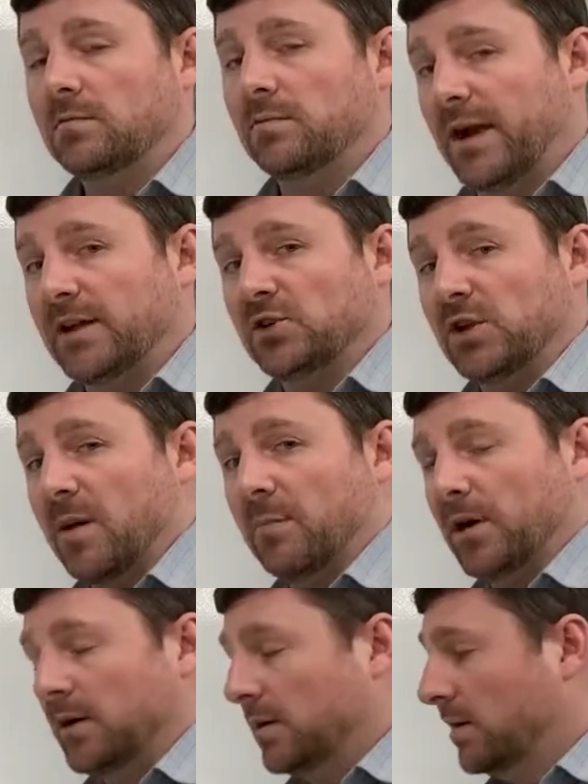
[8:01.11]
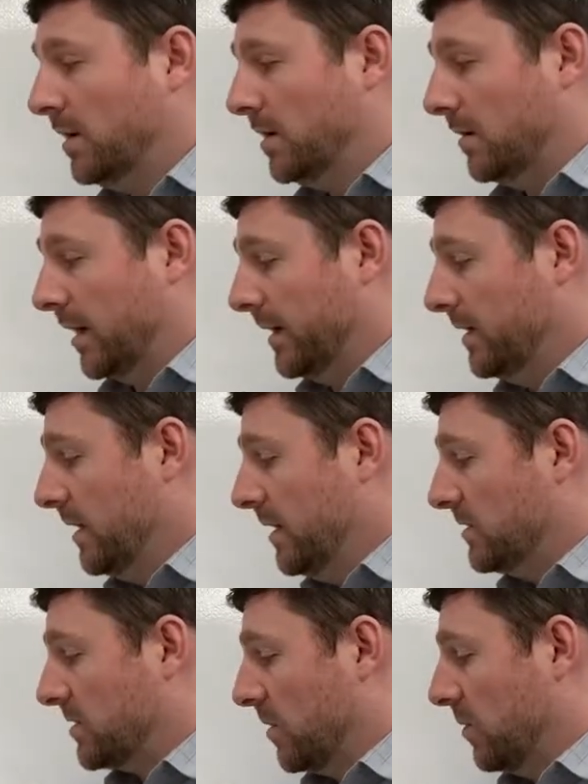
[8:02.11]
branch number, right?
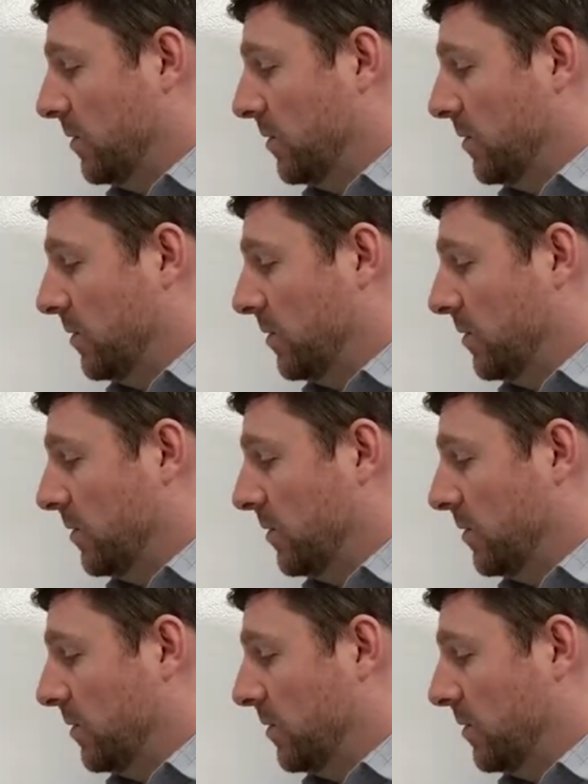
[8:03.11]
So we